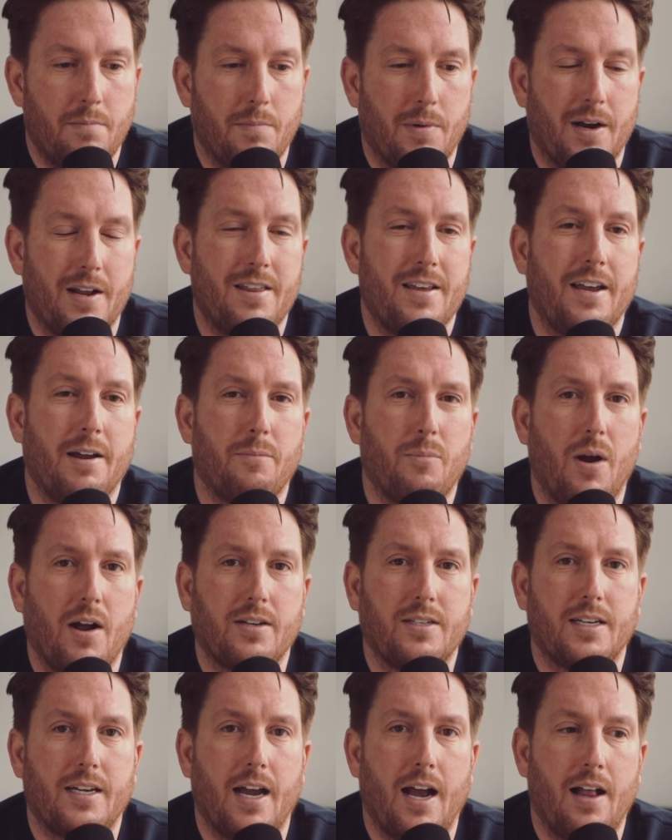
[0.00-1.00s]
but I think in
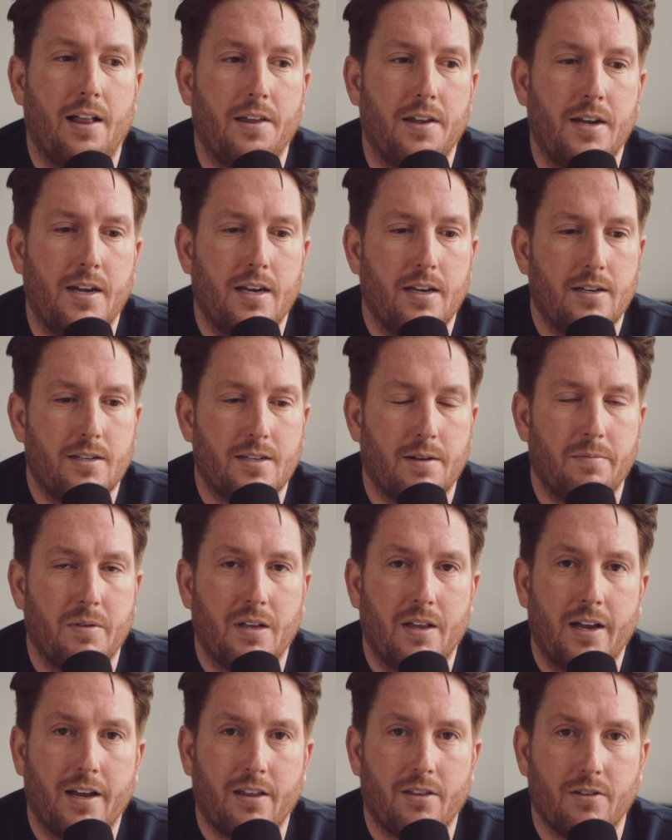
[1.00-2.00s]
practicality,
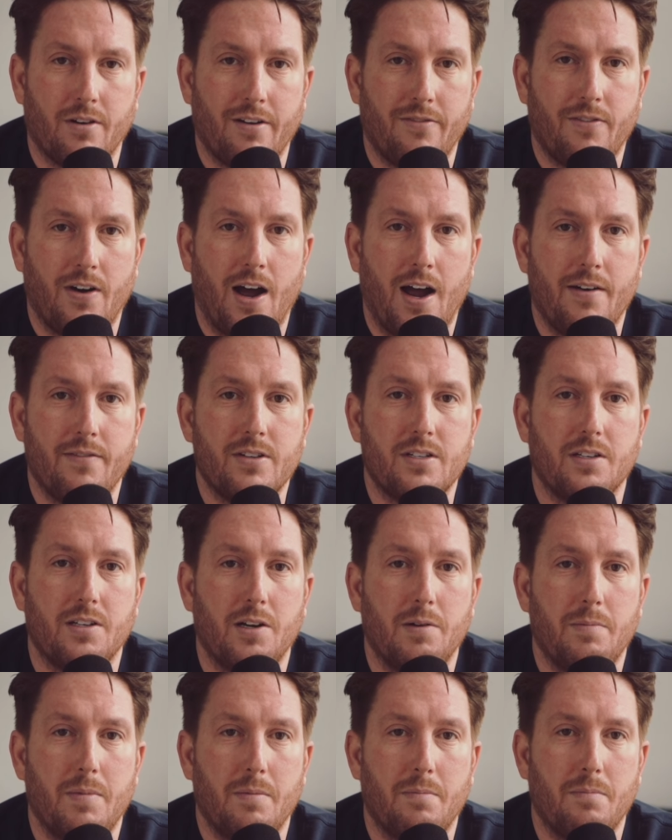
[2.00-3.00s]
something like a 35 is a
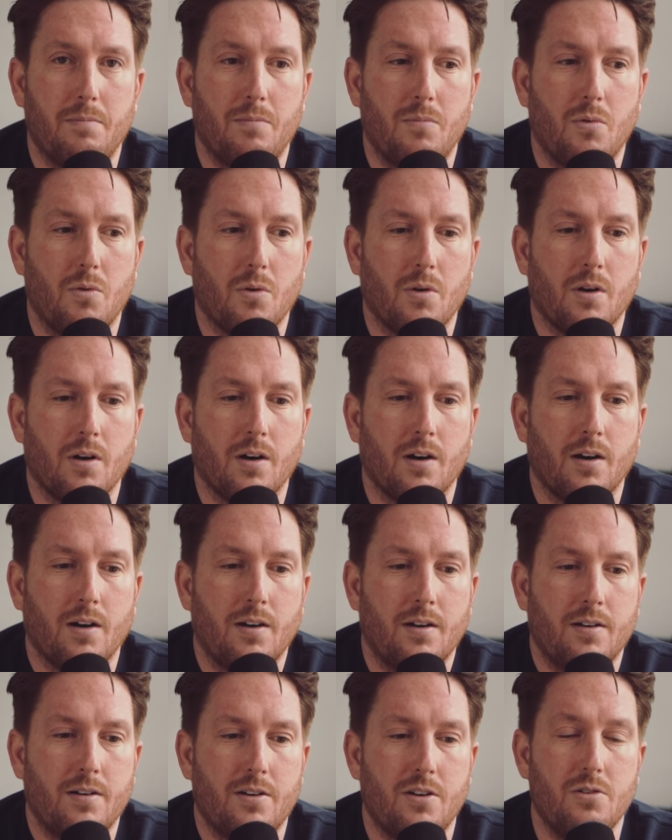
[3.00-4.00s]
little bit more
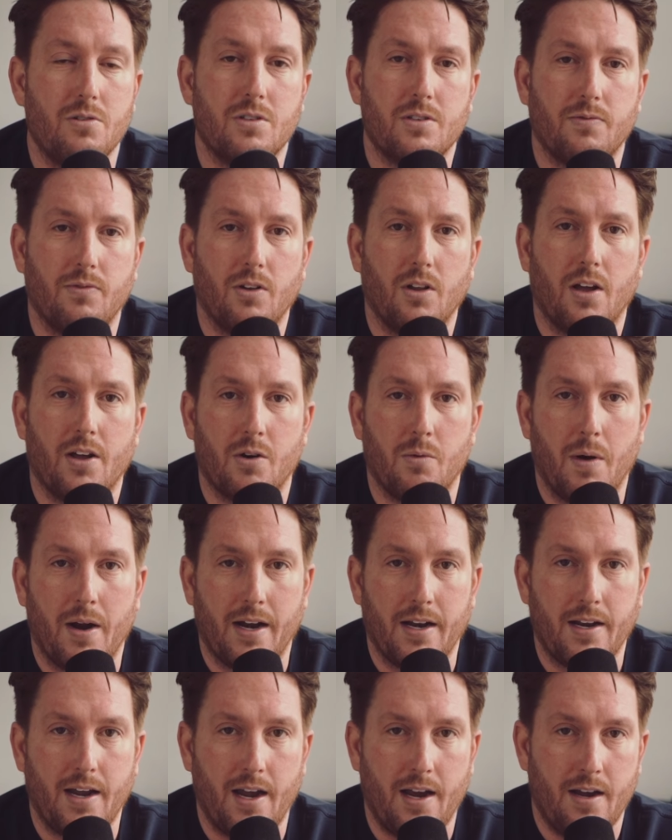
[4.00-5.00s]
useful on a
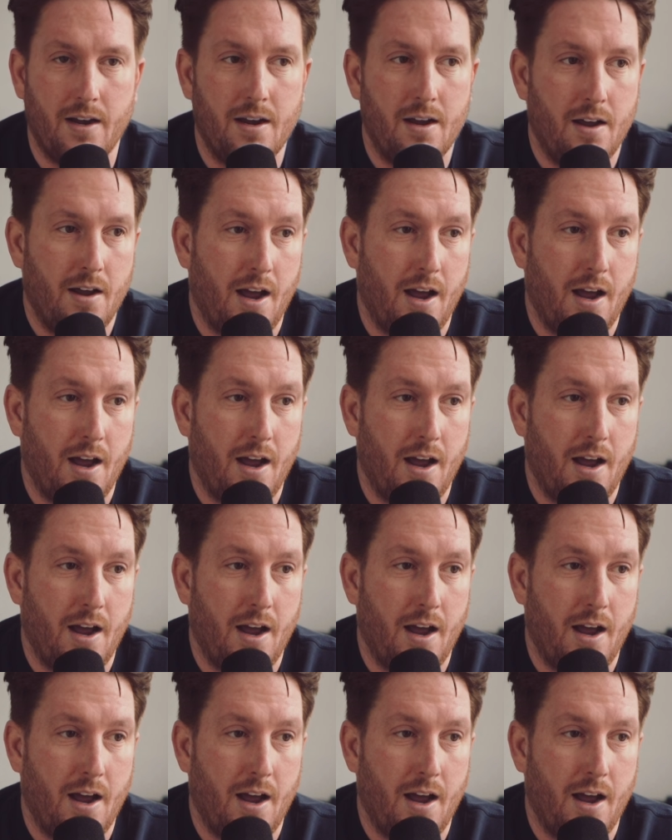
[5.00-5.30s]
wedding day.